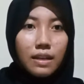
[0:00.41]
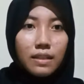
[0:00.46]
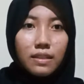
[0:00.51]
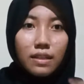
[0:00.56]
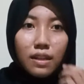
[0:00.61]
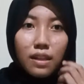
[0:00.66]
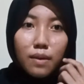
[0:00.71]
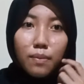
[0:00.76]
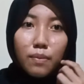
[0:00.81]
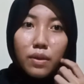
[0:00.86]

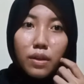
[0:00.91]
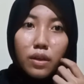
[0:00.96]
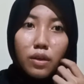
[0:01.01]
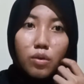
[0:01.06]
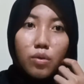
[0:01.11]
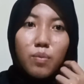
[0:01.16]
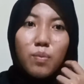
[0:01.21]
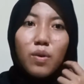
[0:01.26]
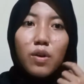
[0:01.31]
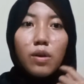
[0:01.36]

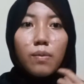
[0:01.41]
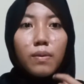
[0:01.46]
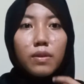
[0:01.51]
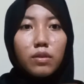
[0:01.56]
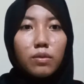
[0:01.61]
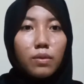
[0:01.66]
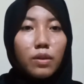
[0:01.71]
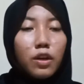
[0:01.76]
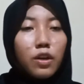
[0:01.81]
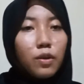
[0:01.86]
Assalamu'alaikum
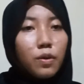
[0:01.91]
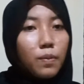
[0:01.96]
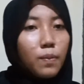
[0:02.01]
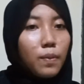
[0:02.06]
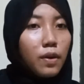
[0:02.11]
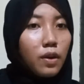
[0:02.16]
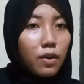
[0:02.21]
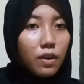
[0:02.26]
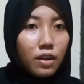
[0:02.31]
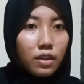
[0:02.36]
warahmatullahi
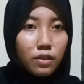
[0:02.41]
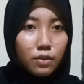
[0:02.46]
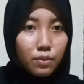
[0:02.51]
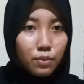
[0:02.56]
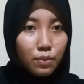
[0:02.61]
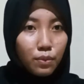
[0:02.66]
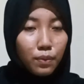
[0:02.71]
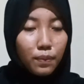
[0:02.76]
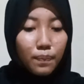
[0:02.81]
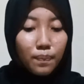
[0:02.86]

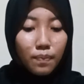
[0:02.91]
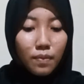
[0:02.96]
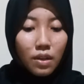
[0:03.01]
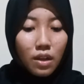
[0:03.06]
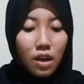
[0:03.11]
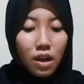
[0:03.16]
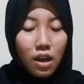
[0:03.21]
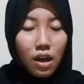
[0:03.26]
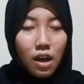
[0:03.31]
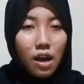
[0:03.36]
wabarakatuh.
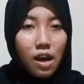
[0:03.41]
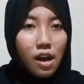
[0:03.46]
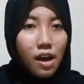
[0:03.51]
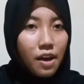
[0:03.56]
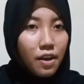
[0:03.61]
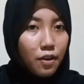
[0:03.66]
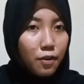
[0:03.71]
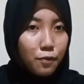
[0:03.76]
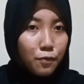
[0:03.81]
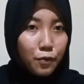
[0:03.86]

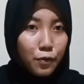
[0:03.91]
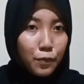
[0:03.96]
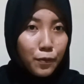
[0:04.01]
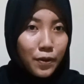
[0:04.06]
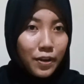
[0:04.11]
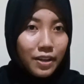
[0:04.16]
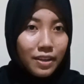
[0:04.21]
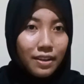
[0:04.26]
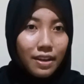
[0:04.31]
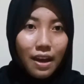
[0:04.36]
Hi
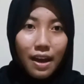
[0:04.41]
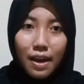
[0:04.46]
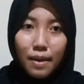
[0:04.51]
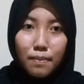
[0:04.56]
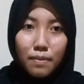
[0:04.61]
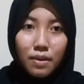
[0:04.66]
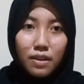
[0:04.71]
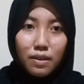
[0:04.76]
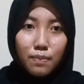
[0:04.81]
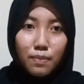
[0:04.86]
everyone,
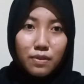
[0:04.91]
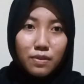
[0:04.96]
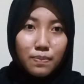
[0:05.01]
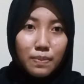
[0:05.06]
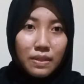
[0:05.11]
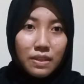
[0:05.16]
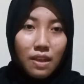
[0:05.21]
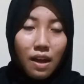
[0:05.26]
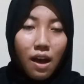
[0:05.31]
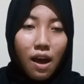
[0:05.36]
I'm Rani
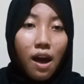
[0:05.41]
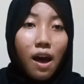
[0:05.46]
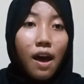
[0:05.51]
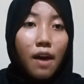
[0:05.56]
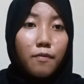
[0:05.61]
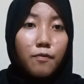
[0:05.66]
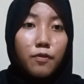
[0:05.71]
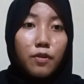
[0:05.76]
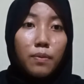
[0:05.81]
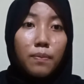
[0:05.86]
Puspita.
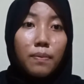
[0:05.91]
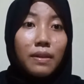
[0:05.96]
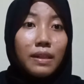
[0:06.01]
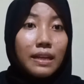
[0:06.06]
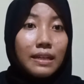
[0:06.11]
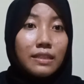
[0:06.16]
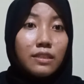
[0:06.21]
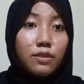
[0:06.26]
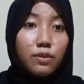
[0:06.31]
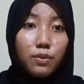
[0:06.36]
I'm from
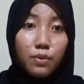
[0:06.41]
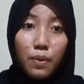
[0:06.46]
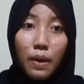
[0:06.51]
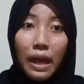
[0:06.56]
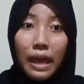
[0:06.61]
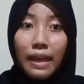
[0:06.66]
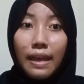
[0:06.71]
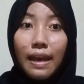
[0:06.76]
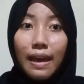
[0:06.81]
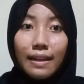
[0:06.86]
class
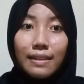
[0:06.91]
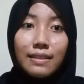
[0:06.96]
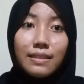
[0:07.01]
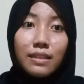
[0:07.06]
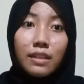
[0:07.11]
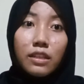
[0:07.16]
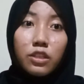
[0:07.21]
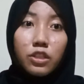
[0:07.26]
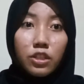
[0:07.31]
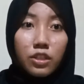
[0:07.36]
2A
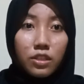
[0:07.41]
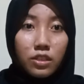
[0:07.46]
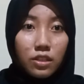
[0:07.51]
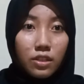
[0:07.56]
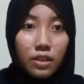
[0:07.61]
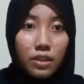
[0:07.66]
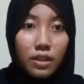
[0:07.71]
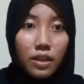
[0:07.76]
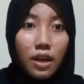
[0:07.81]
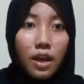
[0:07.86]
English
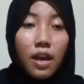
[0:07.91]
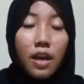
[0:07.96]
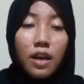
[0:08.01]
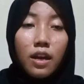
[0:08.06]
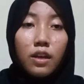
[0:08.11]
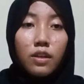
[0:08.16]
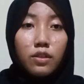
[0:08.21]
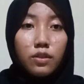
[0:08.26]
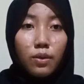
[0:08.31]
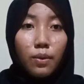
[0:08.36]
Literature.
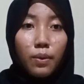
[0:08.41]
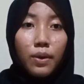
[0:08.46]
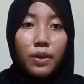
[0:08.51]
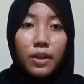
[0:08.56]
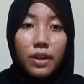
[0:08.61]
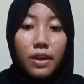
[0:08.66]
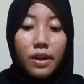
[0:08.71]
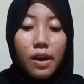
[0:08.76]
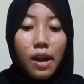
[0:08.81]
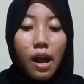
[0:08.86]
So
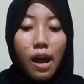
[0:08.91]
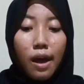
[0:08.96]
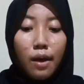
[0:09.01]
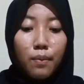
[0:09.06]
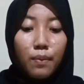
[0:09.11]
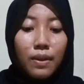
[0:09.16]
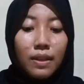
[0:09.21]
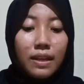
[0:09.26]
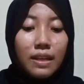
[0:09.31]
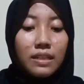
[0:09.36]
here I
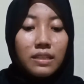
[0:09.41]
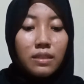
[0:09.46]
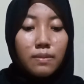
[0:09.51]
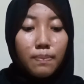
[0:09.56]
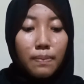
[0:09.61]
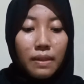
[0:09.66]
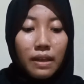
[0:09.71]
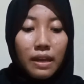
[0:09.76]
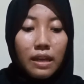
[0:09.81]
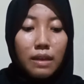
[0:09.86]
will
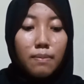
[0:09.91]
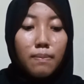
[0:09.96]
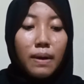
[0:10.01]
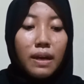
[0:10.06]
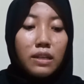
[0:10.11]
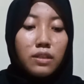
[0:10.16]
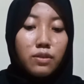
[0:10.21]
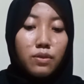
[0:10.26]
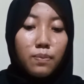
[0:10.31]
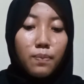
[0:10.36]
explain
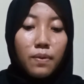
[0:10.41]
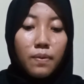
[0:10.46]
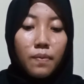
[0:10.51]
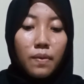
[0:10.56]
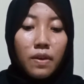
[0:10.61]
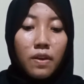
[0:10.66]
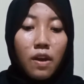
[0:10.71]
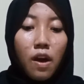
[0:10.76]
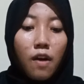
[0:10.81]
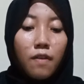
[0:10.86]
my
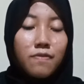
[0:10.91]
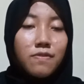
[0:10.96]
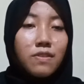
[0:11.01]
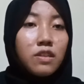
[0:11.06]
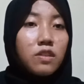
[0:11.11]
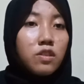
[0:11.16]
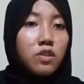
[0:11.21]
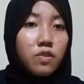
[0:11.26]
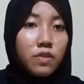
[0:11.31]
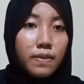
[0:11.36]
summary of
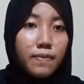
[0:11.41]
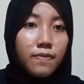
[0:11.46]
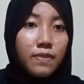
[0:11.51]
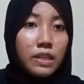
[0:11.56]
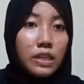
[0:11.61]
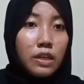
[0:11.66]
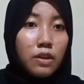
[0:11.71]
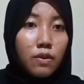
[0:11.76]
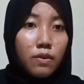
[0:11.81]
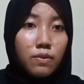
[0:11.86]
the 3
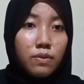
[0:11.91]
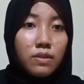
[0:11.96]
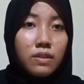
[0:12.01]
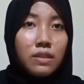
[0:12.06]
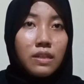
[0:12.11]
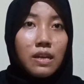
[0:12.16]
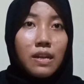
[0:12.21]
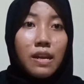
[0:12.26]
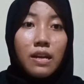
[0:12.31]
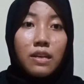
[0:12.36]
videos
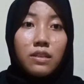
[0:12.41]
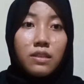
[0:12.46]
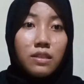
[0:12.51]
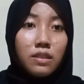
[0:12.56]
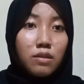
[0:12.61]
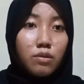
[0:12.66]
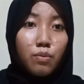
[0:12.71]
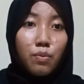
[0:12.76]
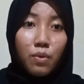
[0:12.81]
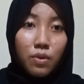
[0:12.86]
that I
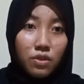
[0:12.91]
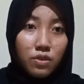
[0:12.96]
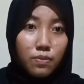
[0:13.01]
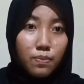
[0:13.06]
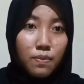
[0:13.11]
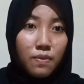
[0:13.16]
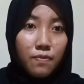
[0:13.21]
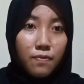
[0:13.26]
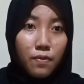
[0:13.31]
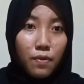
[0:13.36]
just
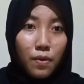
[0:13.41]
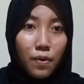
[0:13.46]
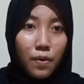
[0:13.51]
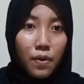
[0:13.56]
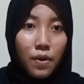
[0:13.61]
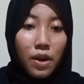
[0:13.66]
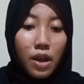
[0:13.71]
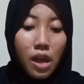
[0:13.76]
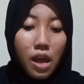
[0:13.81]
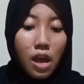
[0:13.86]
watched
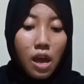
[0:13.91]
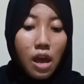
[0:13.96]
before.